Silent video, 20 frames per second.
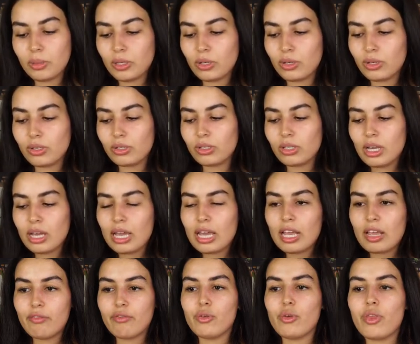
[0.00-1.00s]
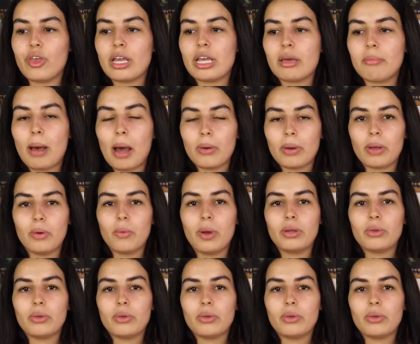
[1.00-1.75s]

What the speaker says: Because if you think about it,